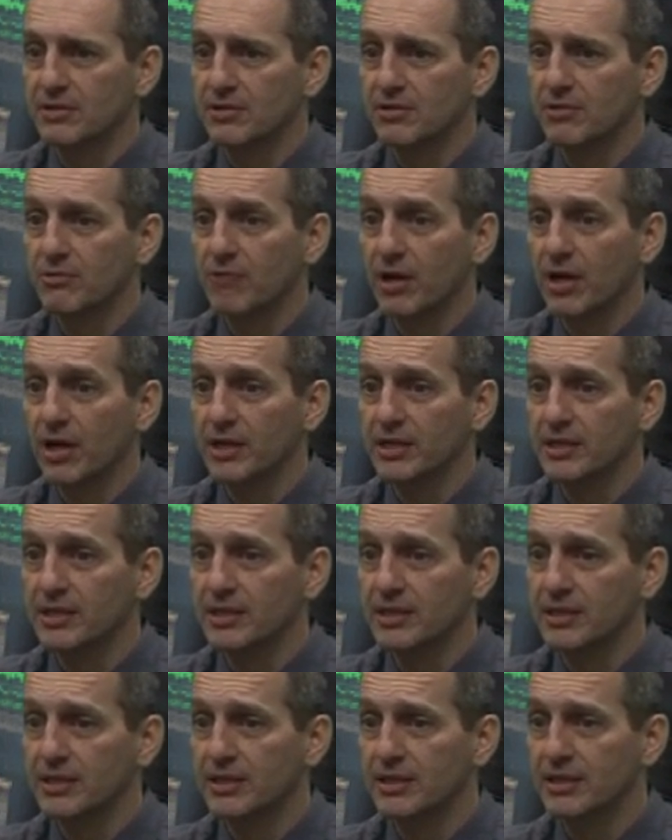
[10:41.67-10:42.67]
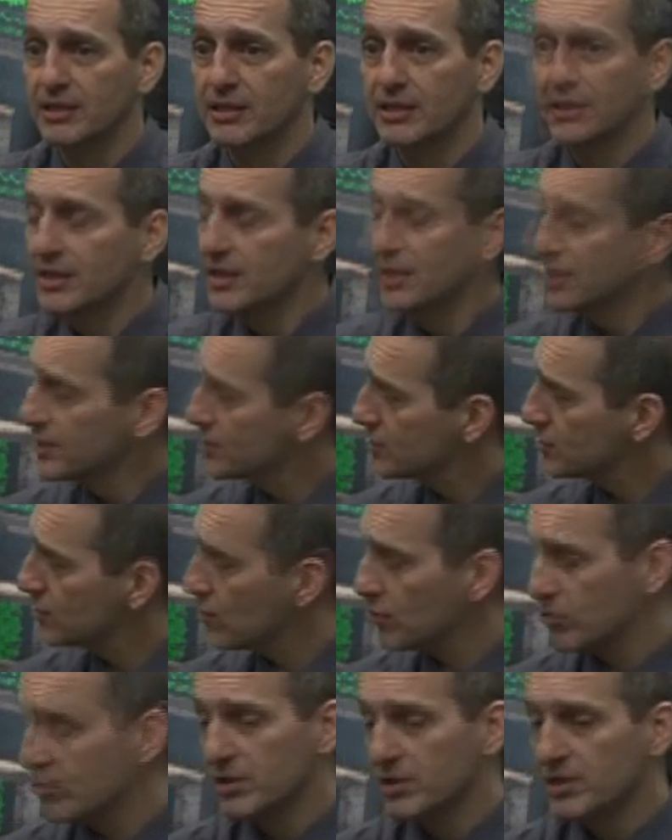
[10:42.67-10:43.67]
right? Okay.
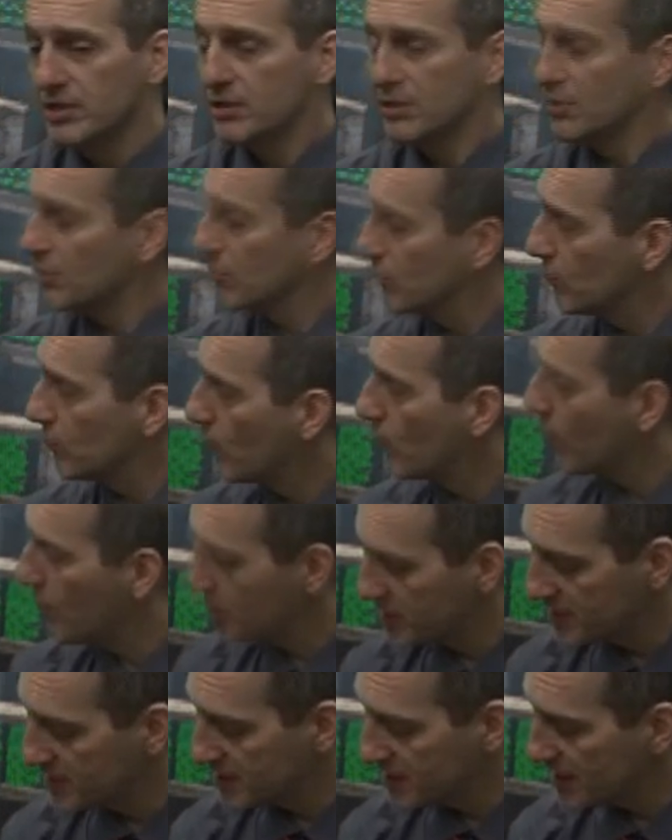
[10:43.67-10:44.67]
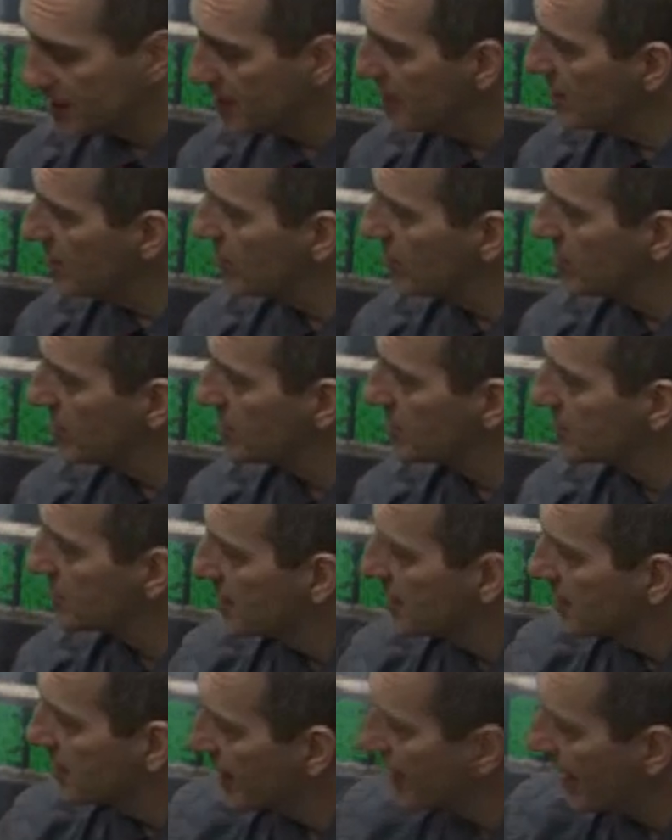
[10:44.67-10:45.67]
So what we see here is
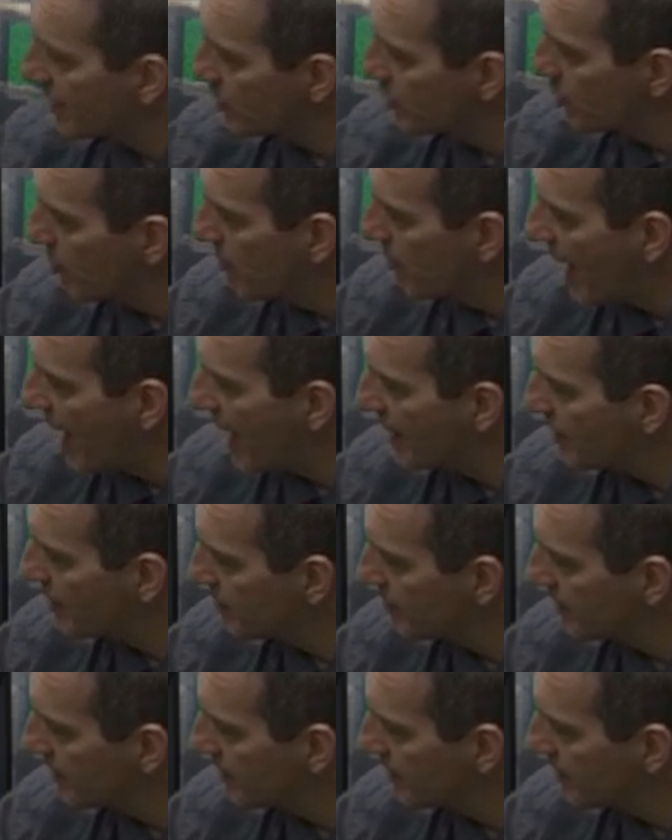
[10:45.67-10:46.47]
at your bottom,